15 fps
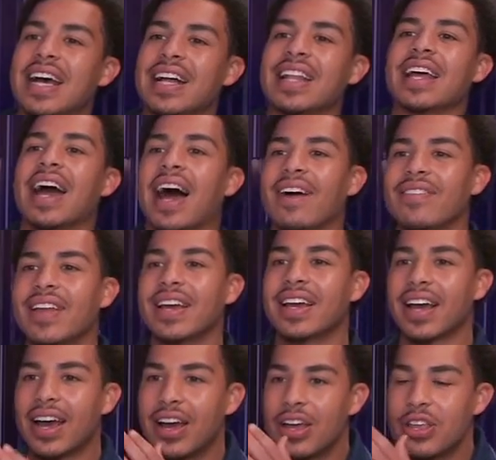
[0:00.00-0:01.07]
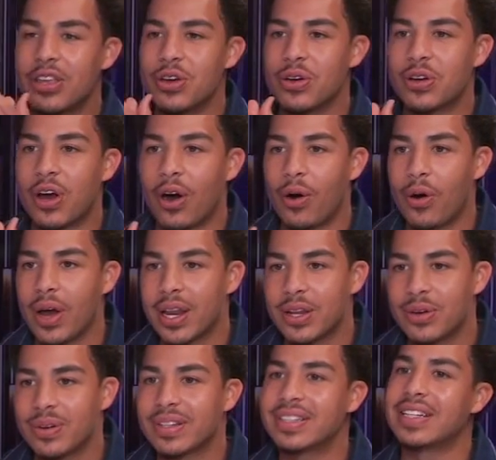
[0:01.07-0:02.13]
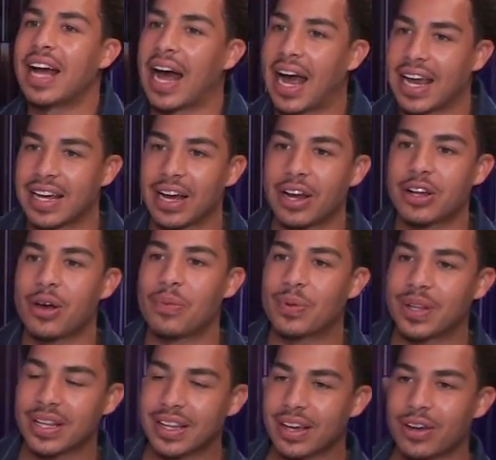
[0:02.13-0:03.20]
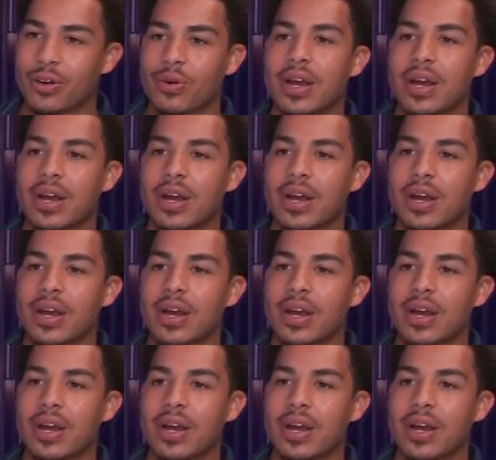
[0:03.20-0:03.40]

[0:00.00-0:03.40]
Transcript: and in an interview taped before the actors' strike